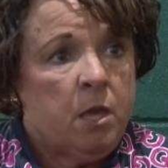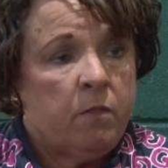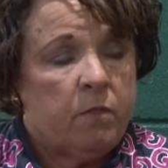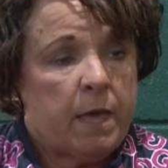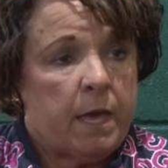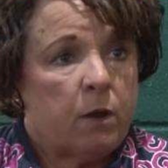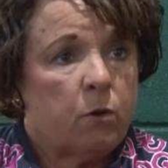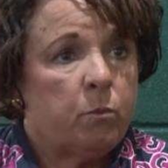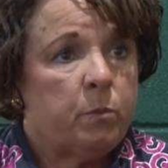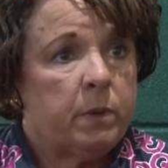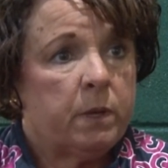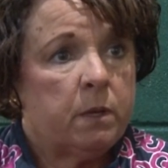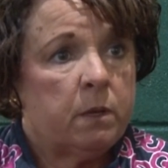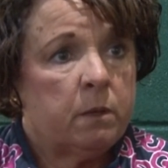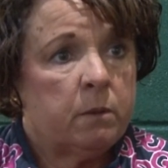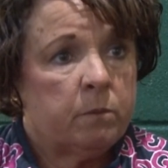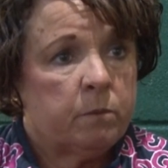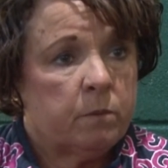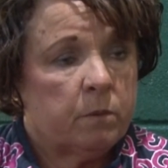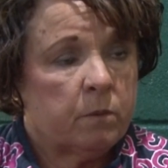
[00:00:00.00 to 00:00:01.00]

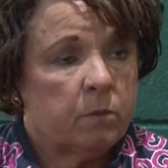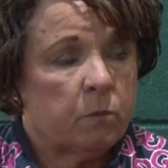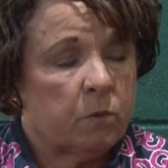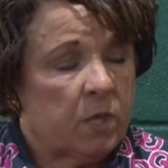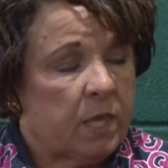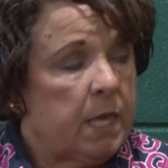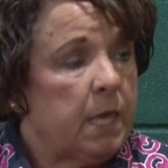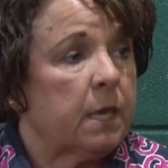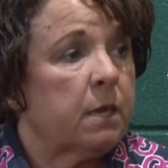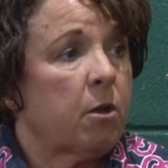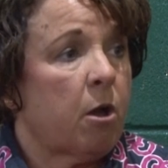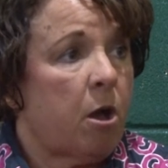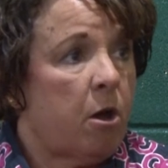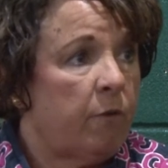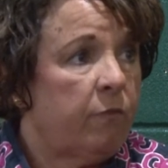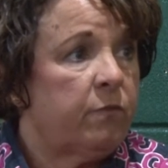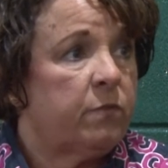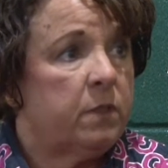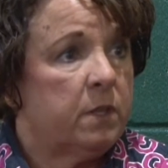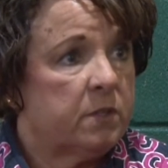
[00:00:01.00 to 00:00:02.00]
That'll kick
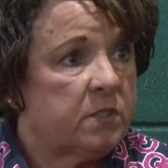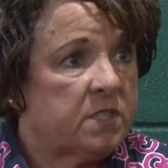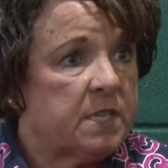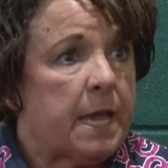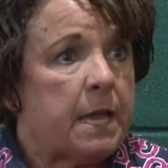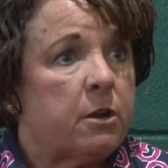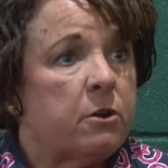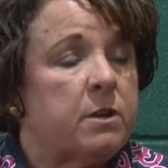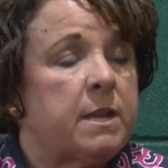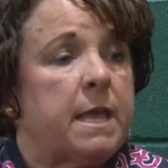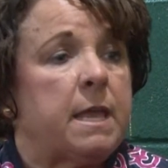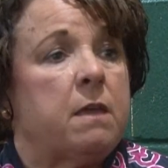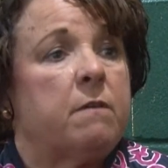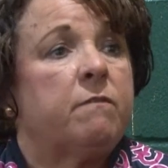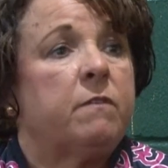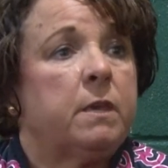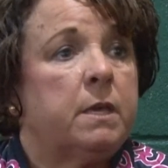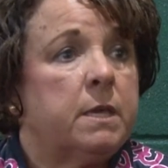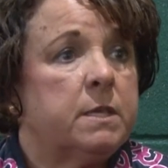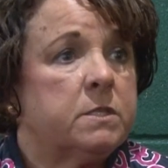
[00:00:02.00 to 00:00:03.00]
off the Saturday
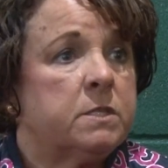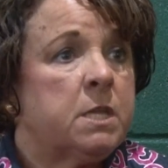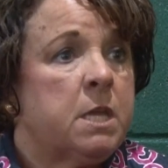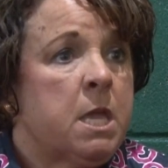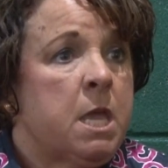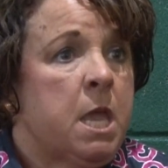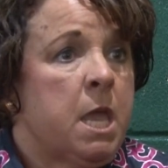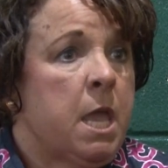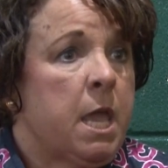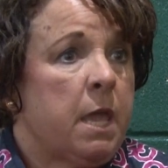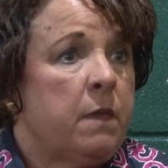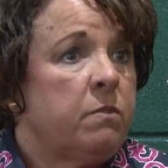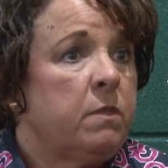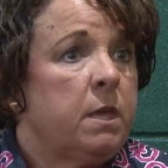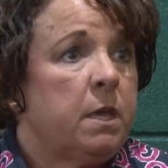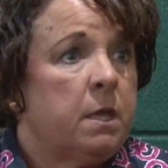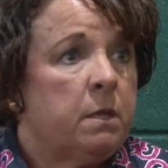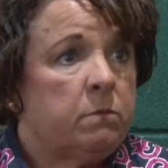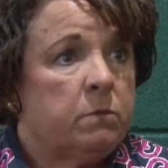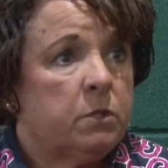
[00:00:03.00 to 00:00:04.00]
events, and
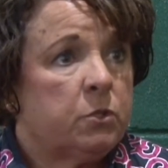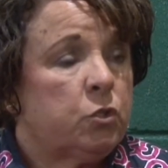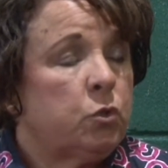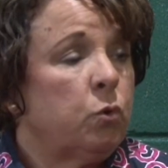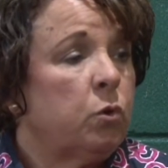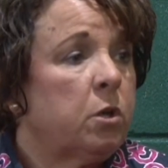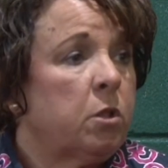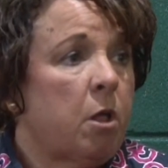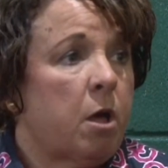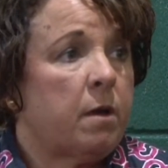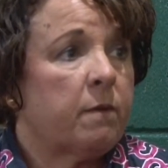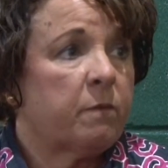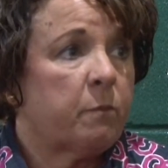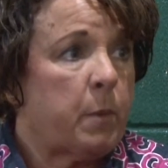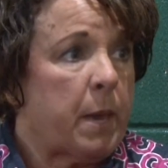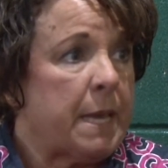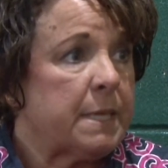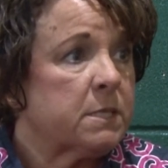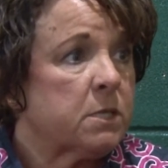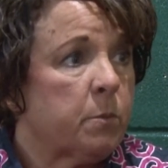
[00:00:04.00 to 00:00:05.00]
then the 2 o'clock
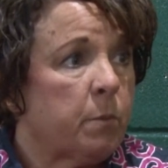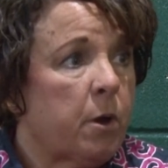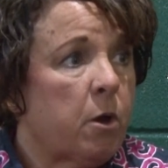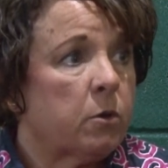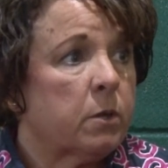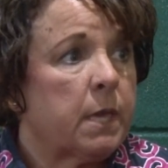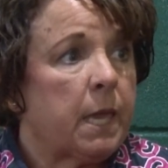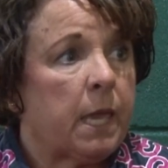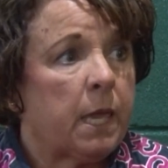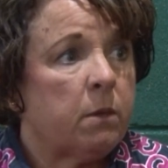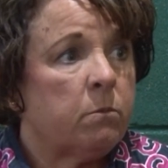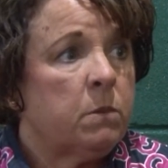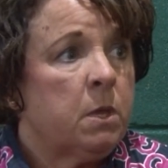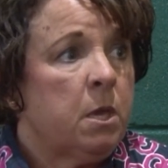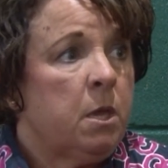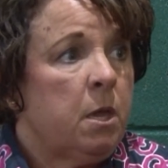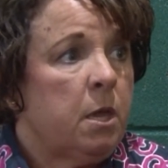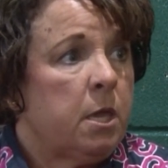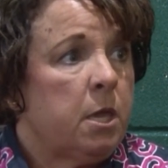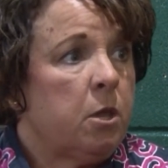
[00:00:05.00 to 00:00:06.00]
basketball game
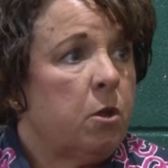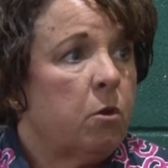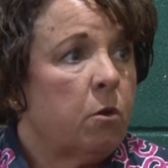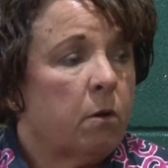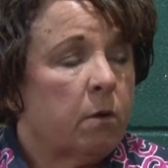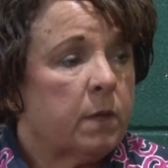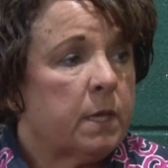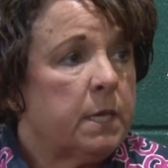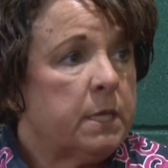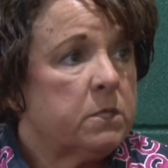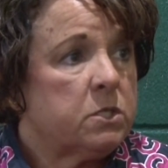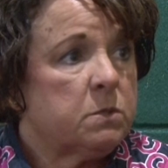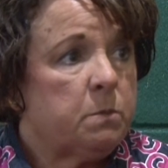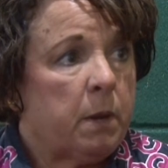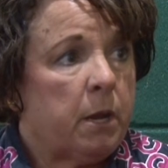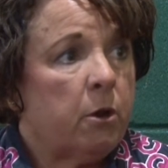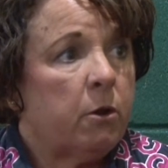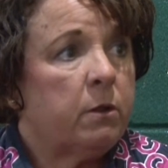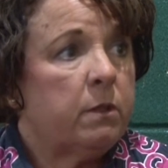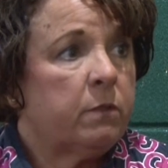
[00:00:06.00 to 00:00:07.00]
here against
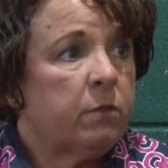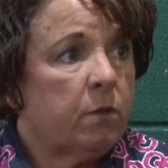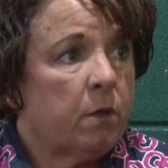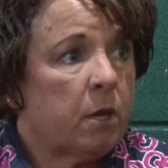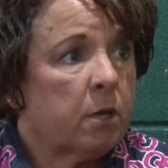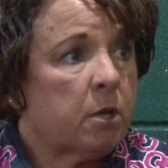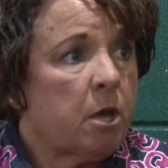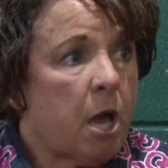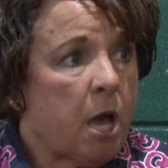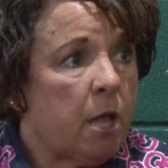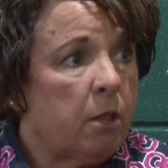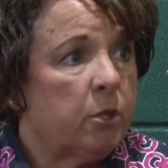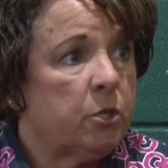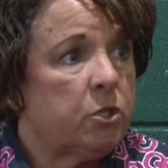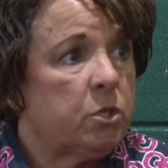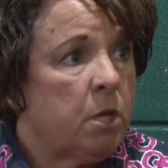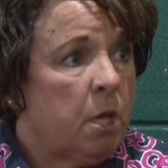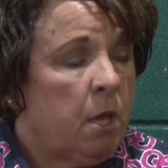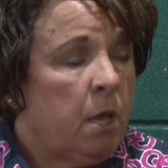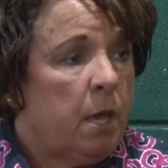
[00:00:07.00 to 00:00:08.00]
Meredith
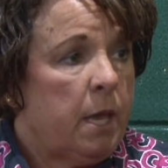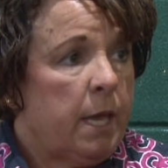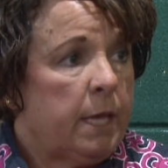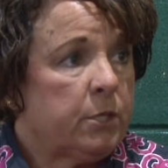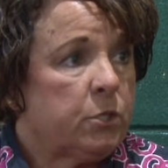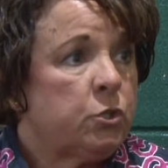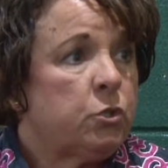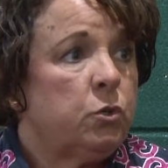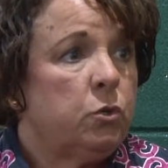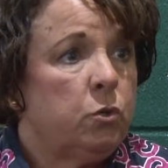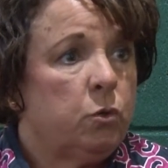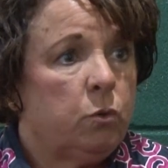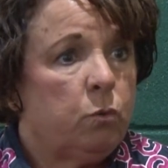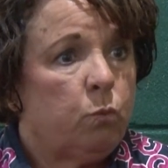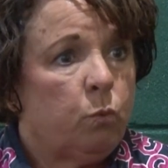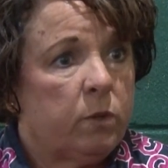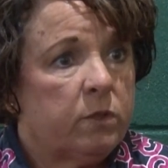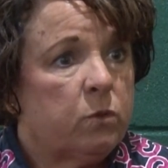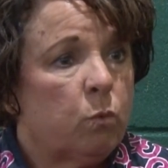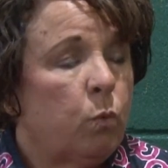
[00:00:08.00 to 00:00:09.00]
College at 2
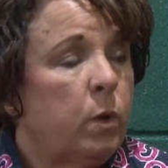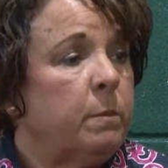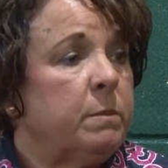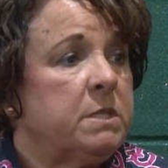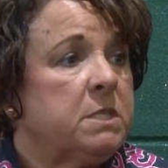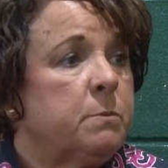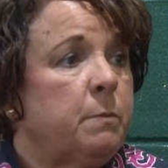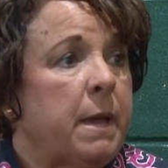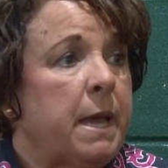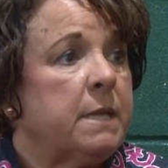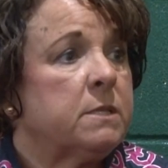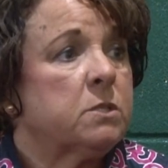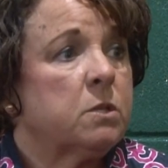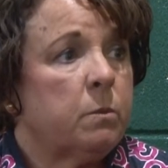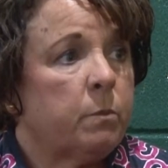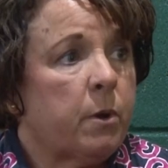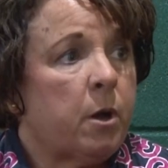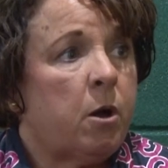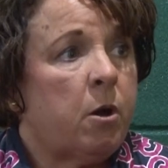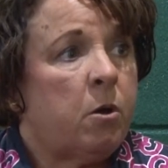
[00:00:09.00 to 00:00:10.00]
with the women's
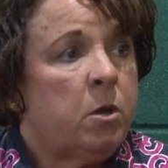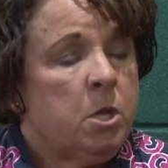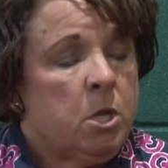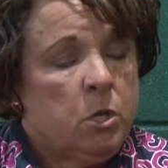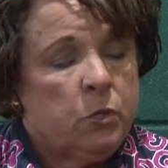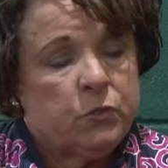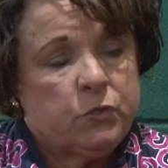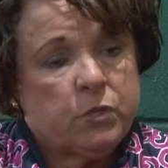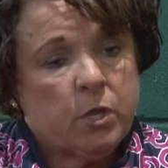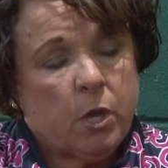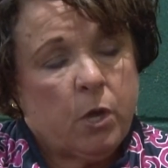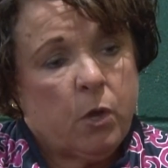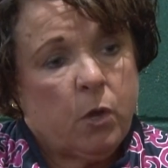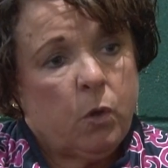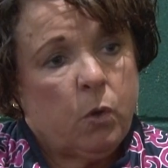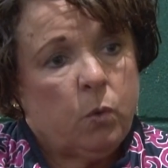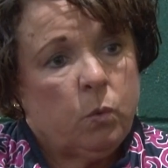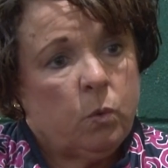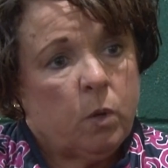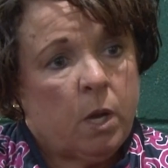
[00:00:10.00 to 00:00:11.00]
basketball.
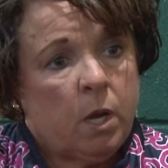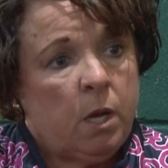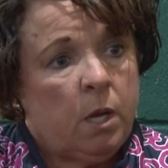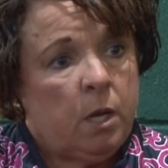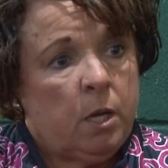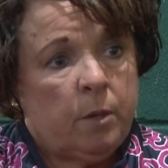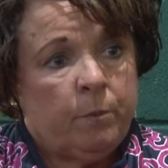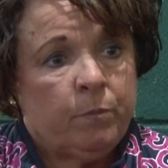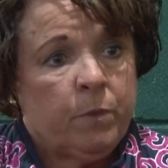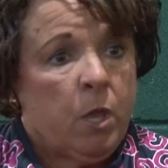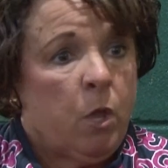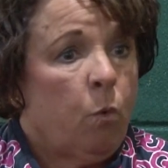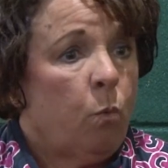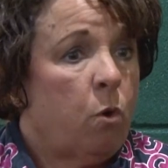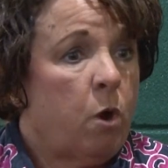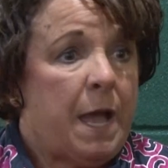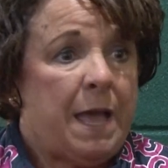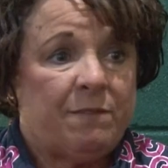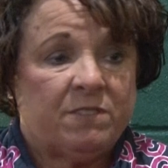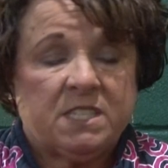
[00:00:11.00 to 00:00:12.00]
So
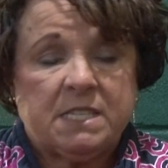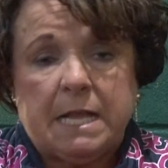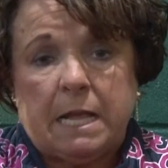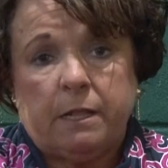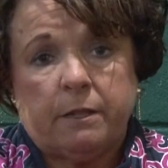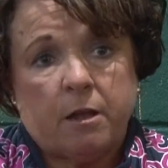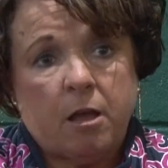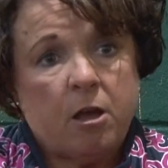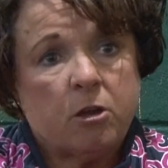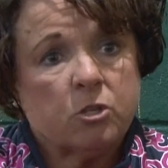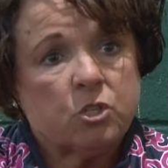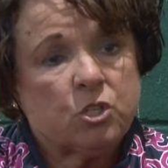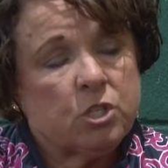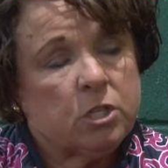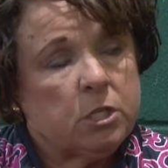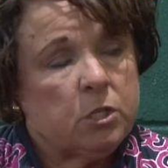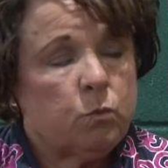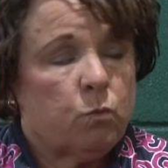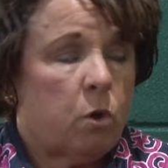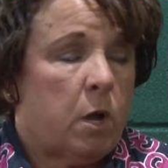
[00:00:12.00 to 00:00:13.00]
we'll have a silent
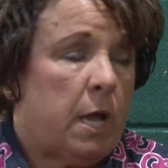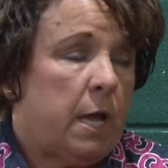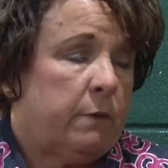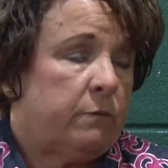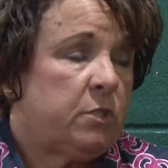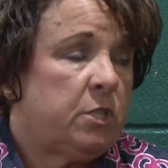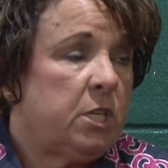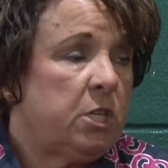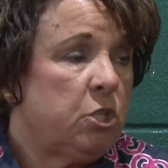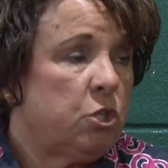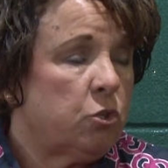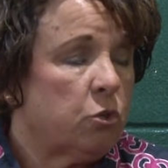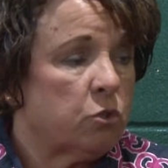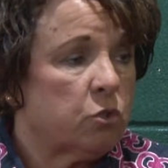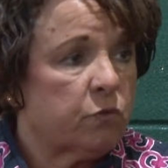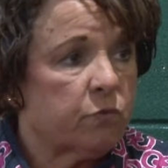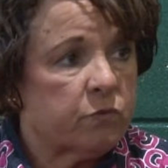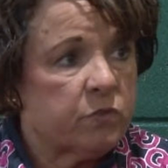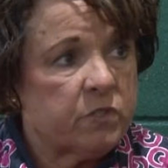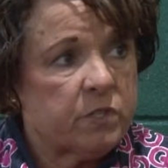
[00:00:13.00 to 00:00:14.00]
auction. We'll have
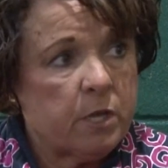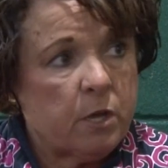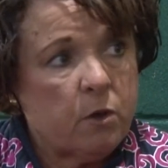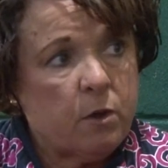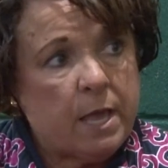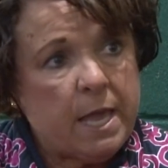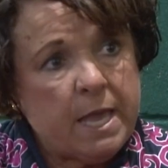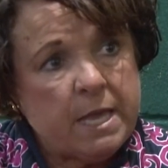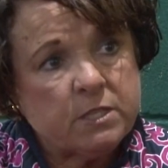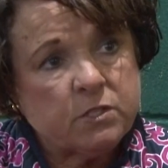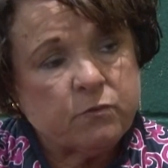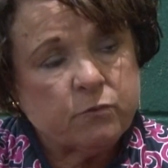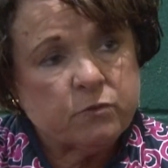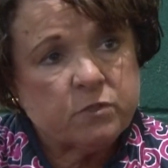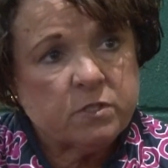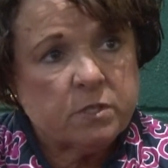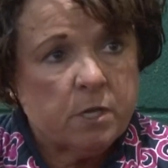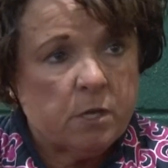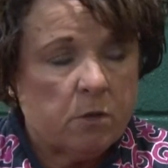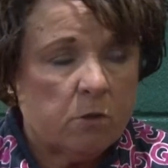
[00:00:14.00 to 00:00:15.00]
T-shirts for sale, hats for
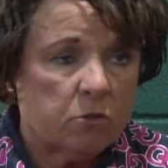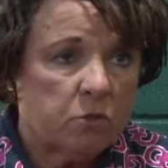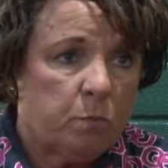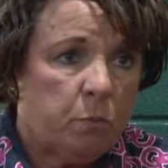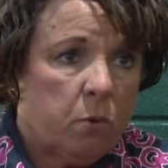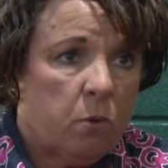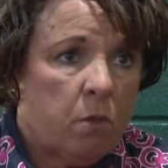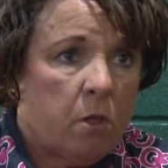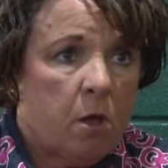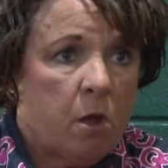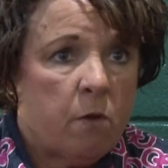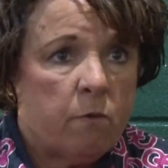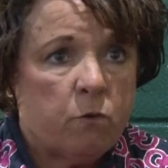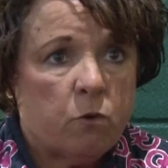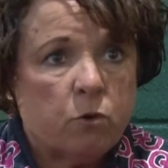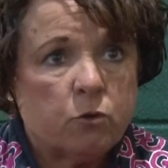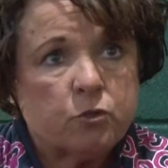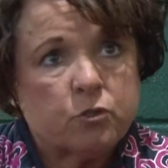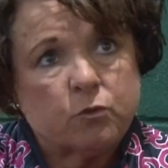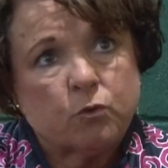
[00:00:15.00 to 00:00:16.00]
sales,
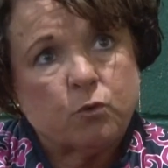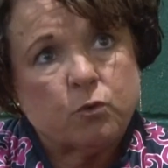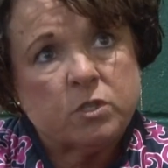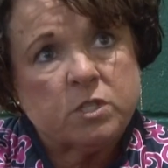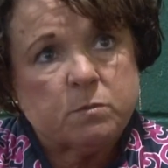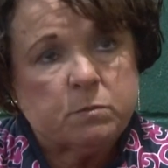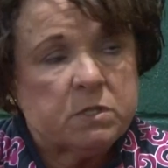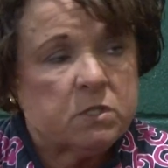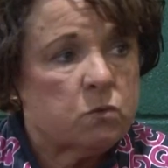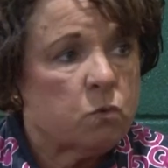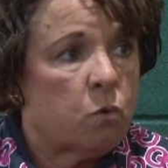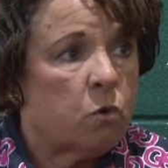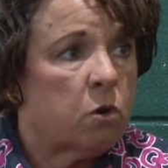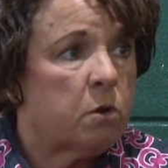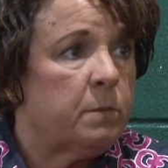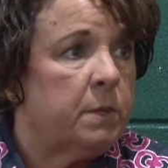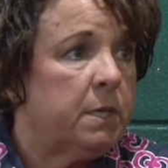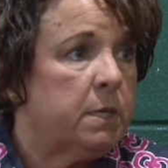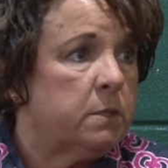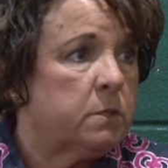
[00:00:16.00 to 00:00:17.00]
pullovers, Christmas
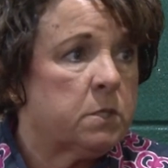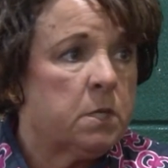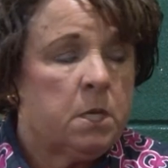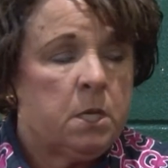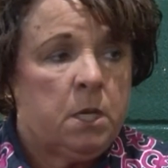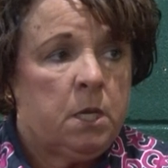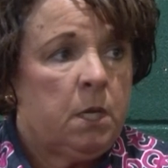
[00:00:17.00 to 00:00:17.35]
ornaments.